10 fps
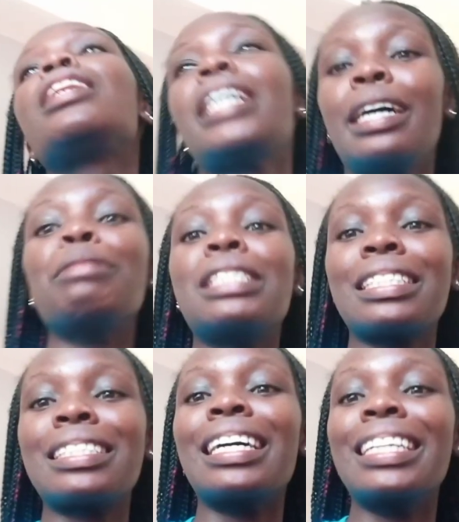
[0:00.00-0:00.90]
Yeah, my
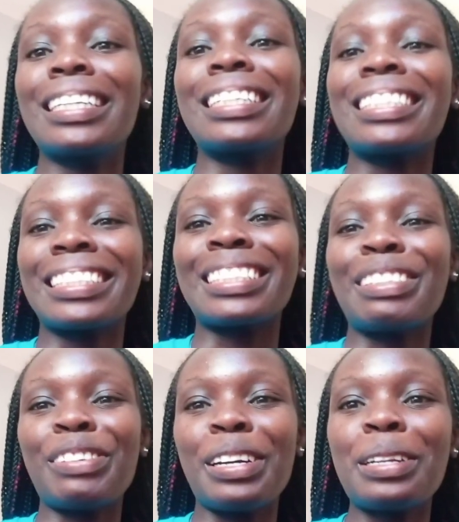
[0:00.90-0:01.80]
sister and I really
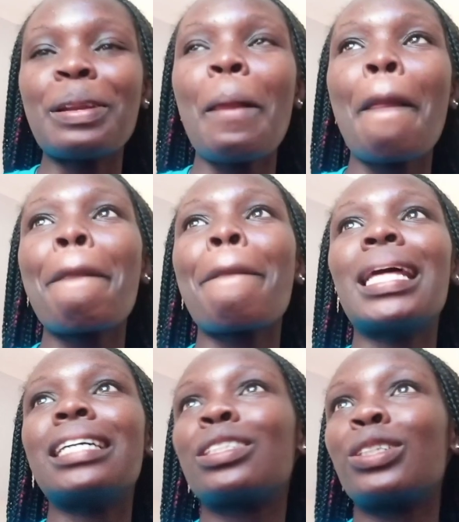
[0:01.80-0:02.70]
suffered.
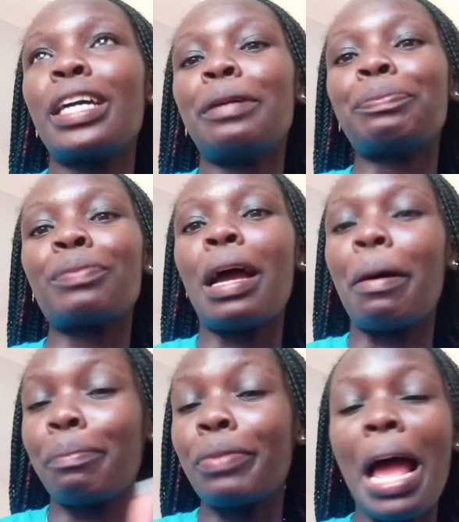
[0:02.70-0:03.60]
So yeah,
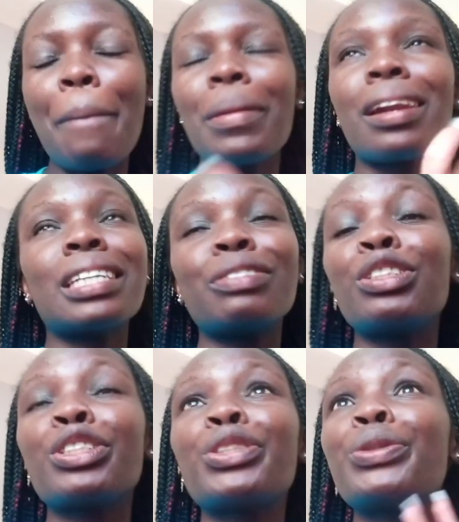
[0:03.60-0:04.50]
I'm
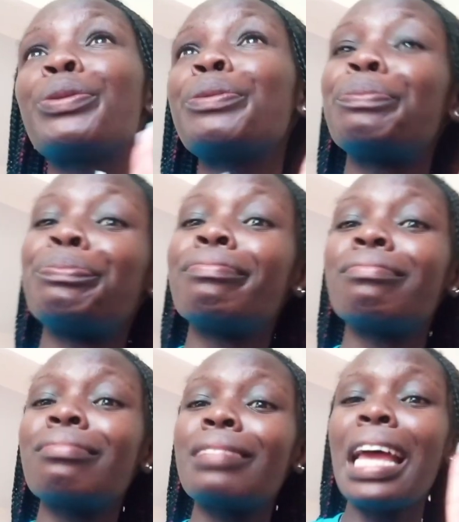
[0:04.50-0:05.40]
grateful to
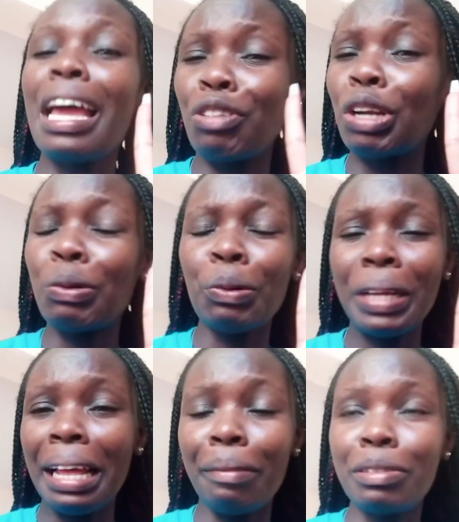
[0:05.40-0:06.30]
everyone who
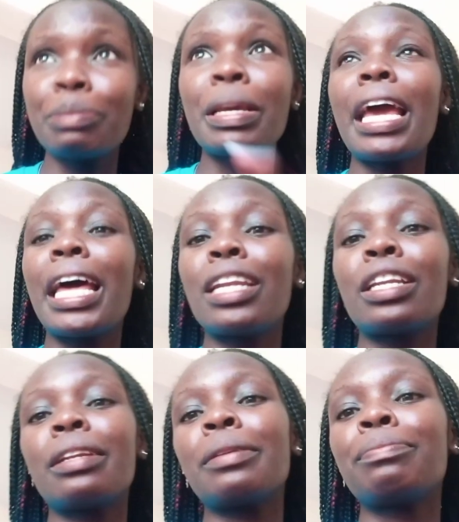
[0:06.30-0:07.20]
helped me.
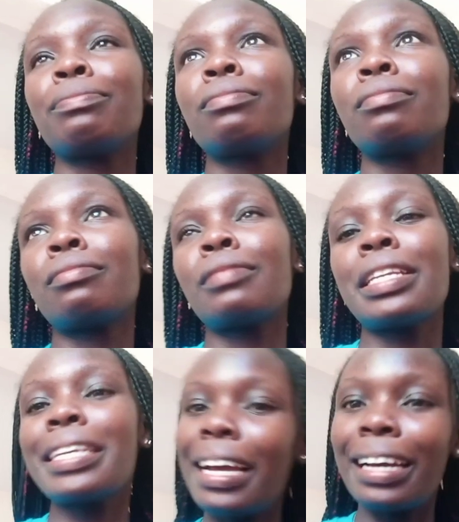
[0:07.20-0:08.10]
And
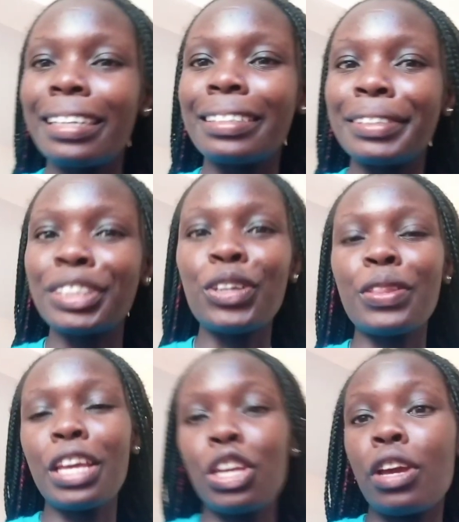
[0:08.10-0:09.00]
yeah,
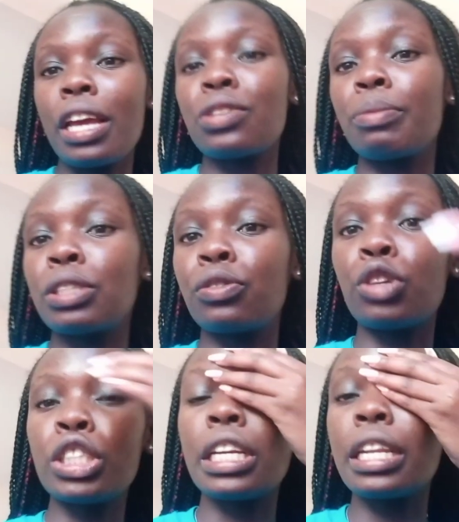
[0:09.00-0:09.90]
so thank you guys so much for
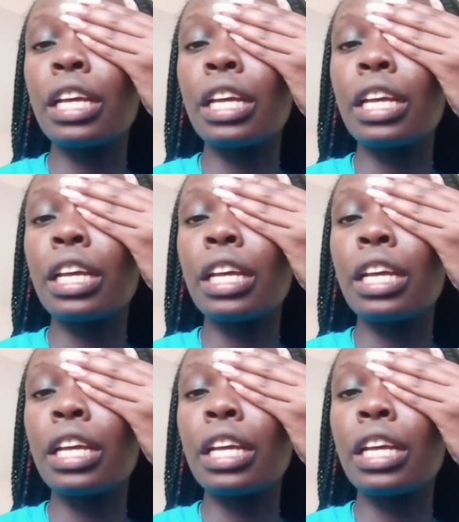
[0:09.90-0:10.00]
watching.